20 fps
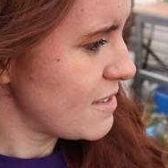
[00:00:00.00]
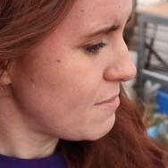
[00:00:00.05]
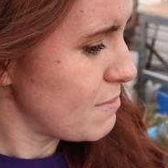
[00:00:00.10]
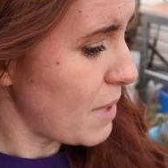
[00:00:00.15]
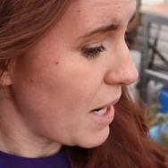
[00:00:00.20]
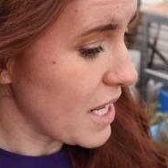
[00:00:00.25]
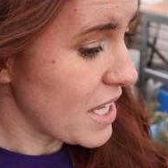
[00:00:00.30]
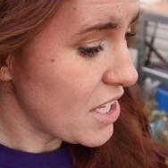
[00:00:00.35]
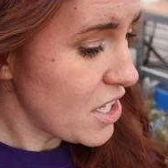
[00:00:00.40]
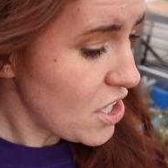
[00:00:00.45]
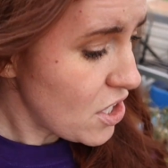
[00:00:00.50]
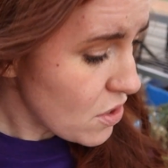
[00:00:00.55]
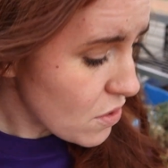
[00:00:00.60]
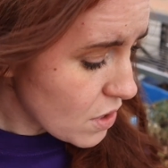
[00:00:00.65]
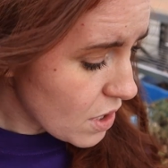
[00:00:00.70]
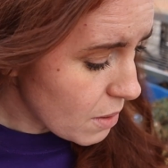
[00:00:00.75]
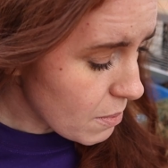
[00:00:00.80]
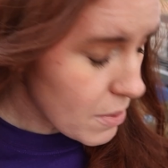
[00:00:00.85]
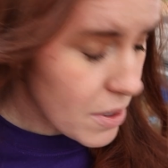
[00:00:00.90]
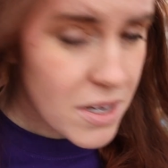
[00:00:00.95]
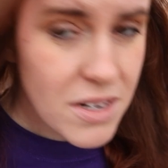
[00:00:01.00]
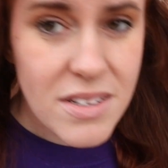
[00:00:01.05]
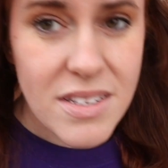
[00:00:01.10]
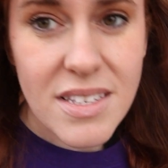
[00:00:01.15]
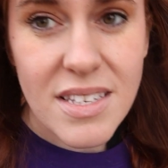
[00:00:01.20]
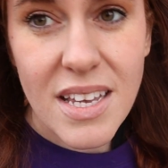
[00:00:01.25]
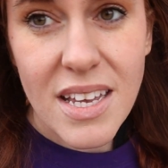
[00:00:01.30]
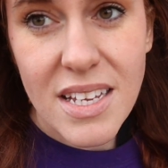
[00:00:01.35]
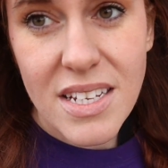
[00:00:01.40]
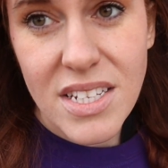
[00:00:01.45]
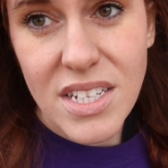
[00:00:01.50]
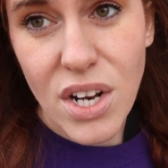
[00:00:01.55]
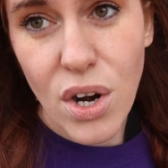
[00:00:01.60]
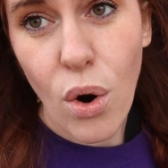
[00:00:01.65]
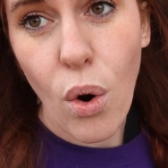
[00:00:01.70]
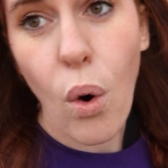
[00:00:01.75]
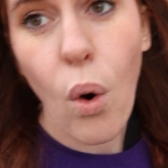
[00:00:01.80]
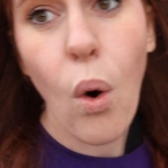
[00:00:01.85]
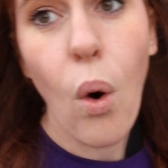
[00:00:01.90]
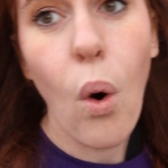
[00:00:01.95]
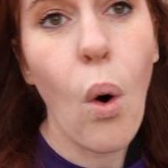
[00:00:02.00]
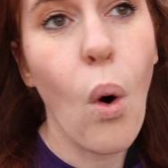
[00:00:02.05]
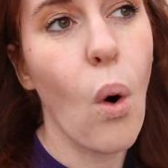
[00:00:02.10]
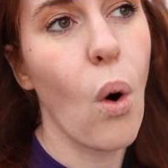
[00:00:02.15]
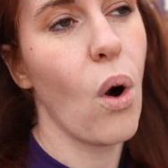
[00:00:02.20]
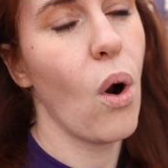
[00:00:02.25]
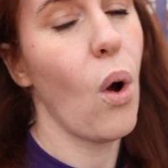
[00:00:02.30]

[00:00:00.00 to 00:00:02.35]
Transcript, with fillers: My cucumbers did hor